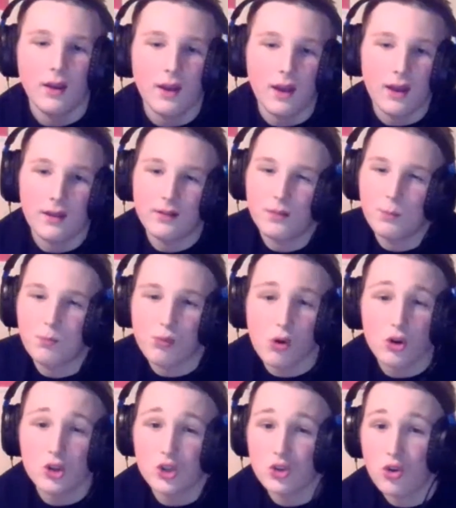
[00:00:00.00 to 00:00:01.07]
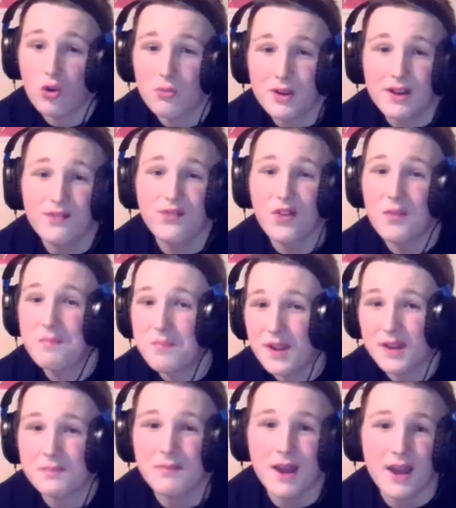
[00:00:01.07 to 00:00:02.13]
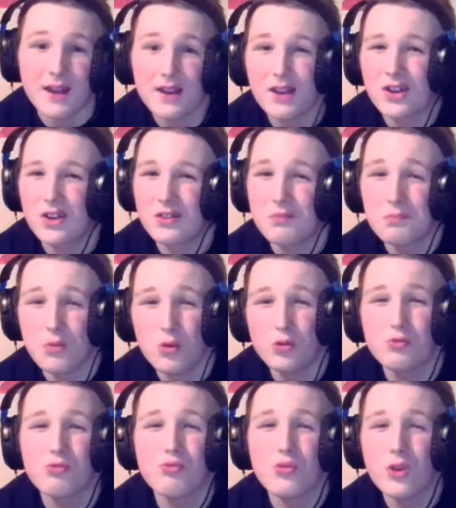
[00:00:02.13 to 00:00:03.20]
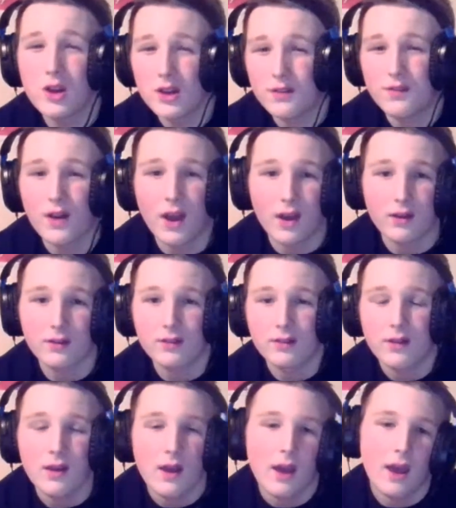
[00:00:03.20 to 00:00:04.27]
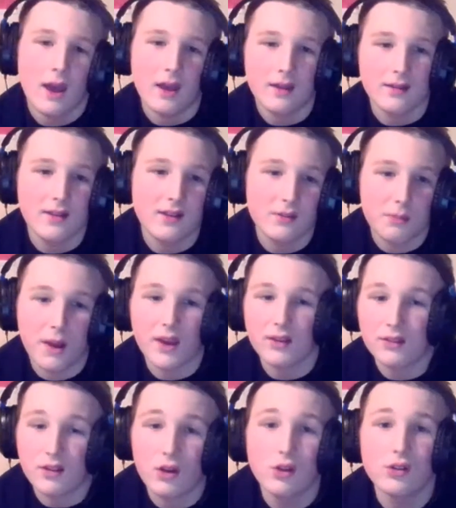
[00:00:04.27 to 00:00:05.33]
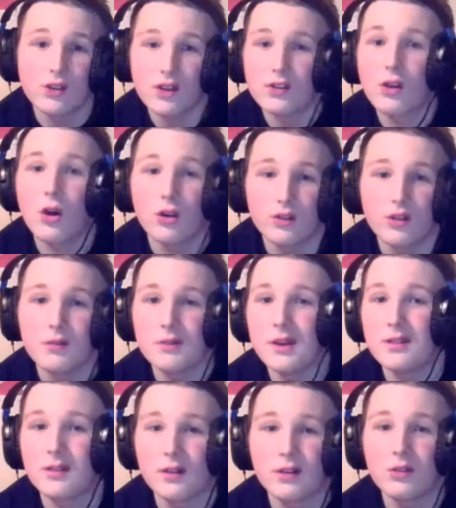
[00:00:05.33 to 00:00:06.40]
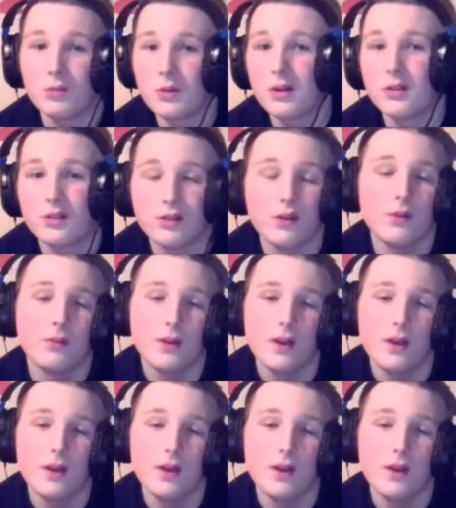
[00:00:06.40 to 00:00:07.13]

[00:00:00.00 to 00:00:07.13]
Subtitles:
And Braun Strowman, for a big man, moves really fast. And his mic skills is honestly amazing as well. So,